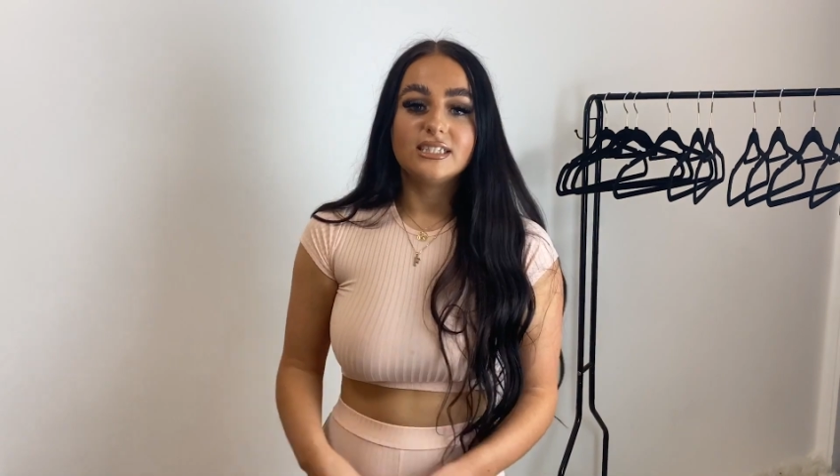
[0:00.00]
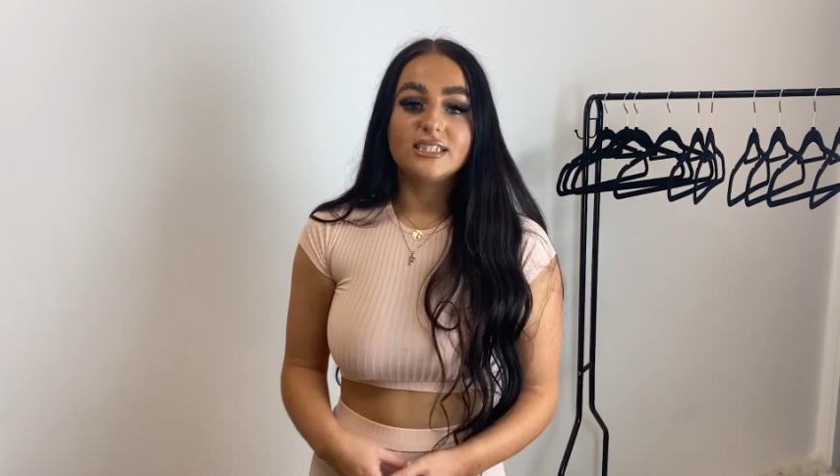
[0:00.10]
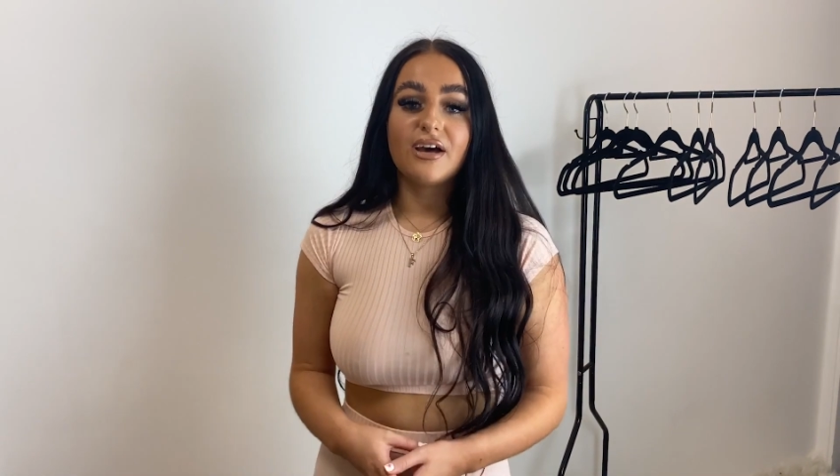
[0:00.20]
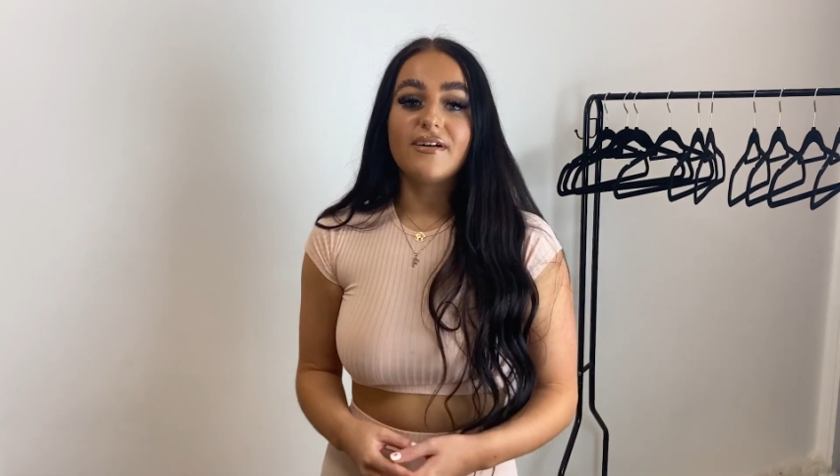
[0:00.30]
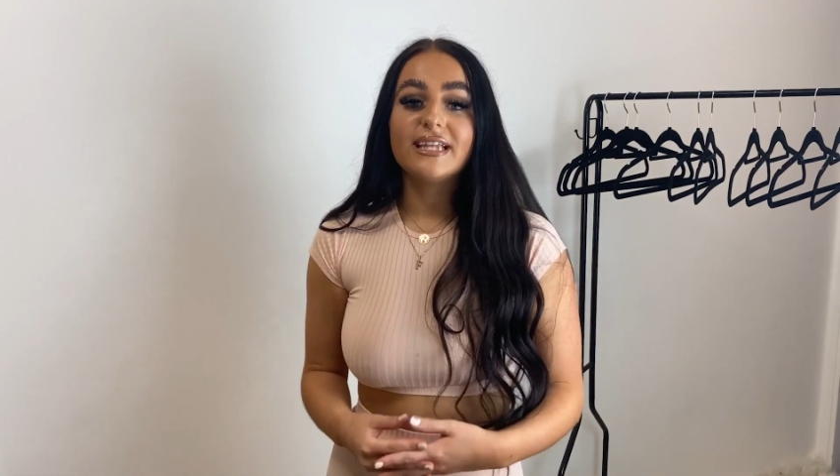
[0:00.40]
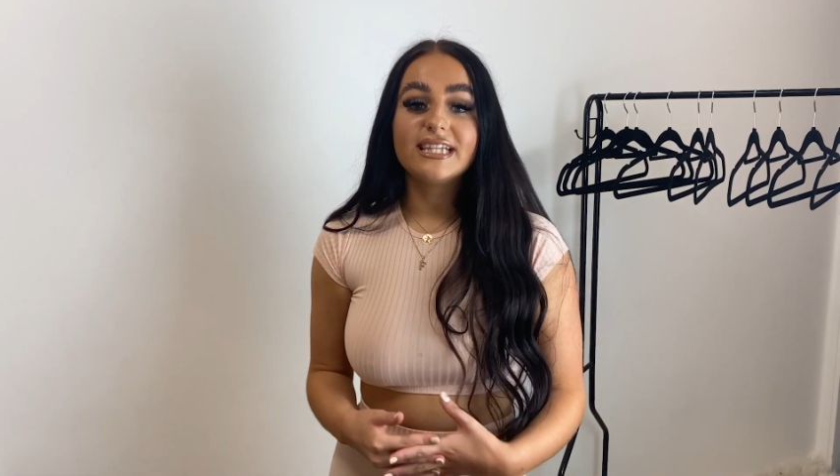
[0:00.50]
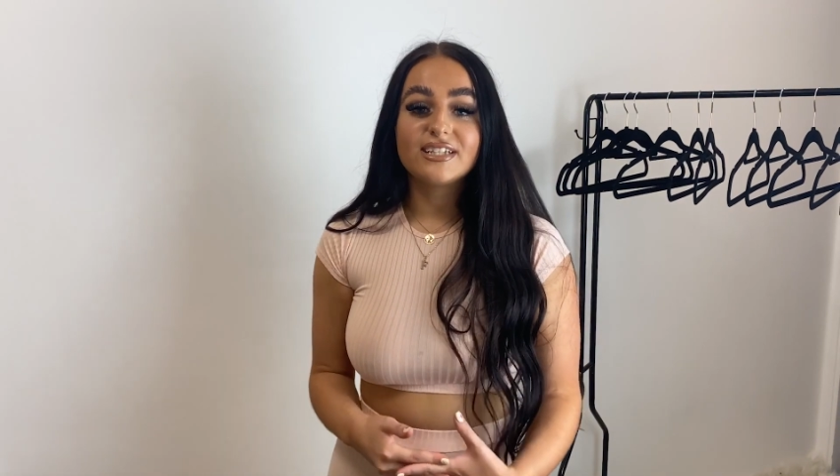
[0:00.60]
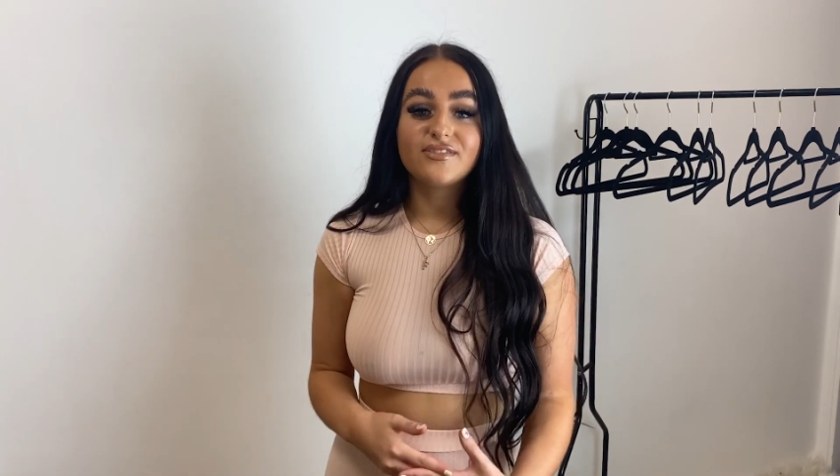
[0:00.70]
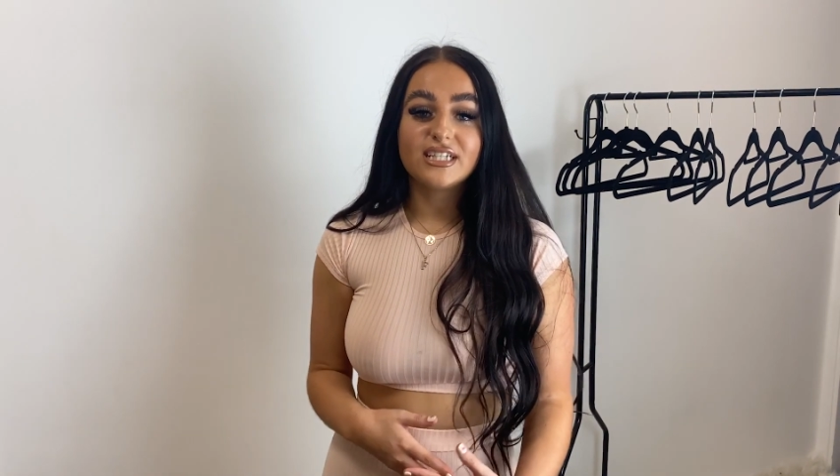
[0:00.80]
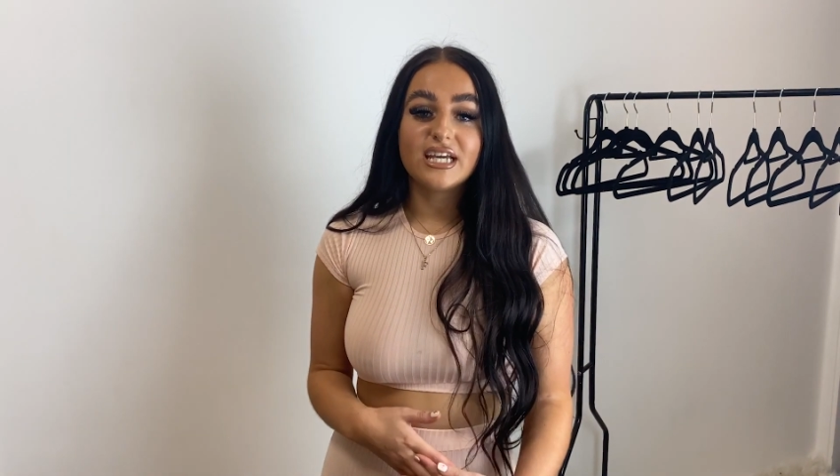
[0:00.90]
So in
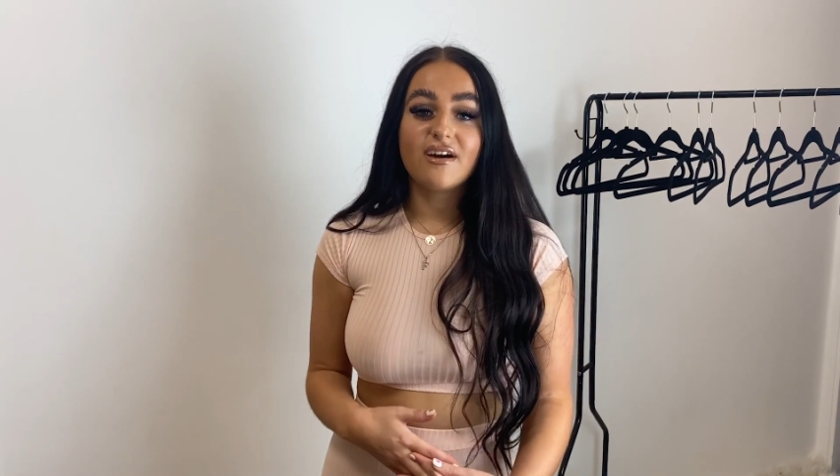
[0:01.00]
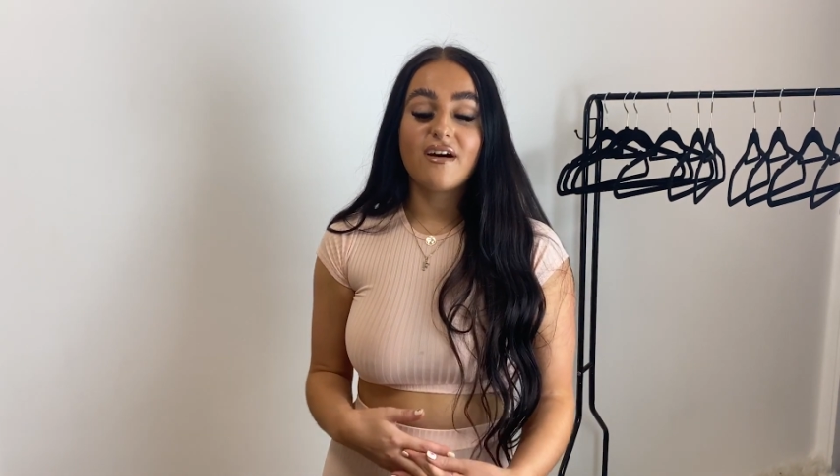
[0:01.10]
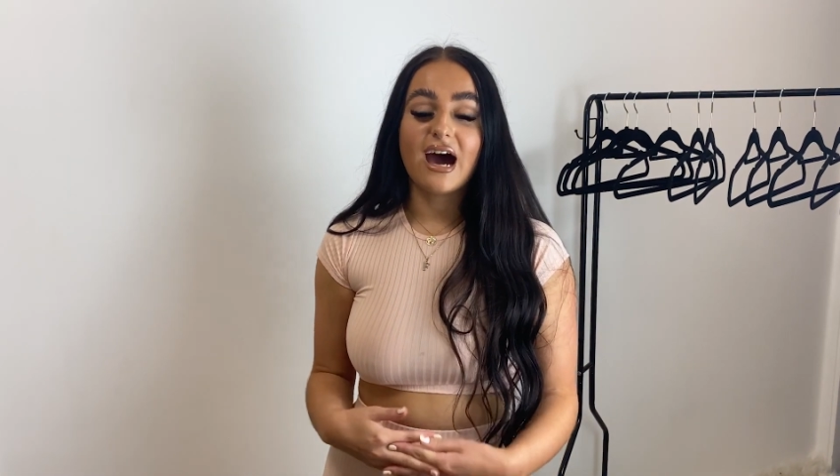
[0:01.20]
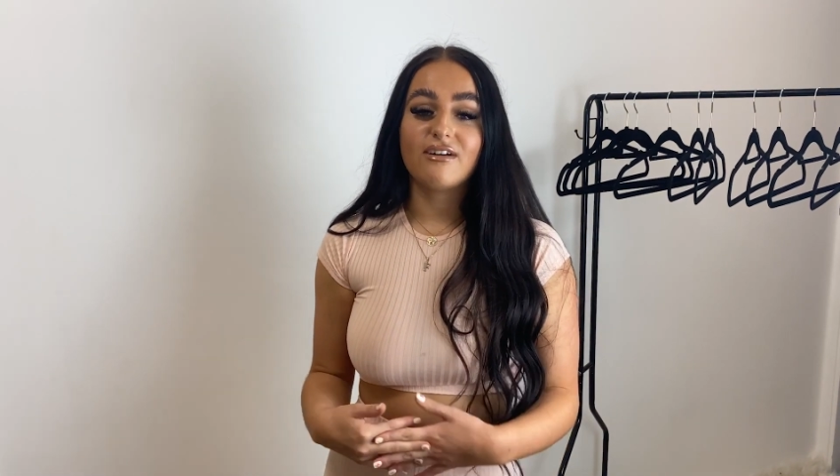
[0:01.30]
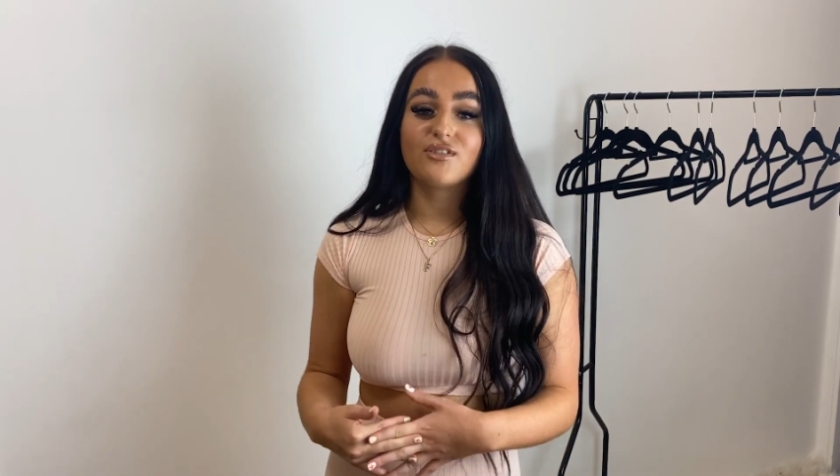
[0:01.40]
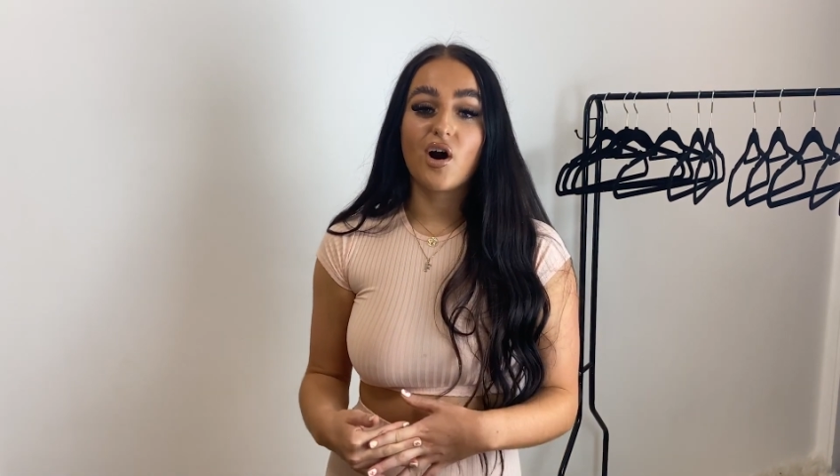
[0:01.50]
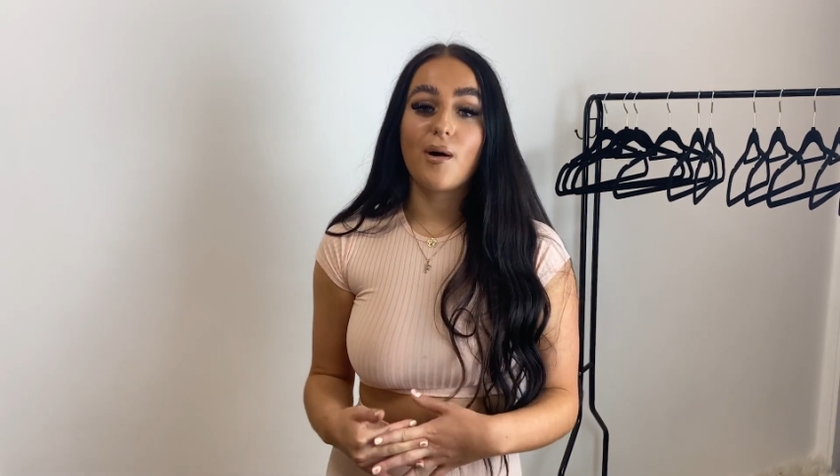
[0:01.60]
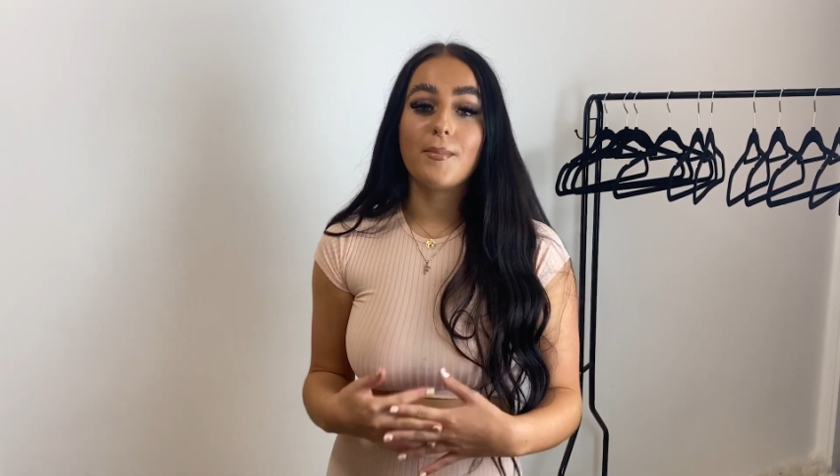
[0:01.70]
this video, I've got a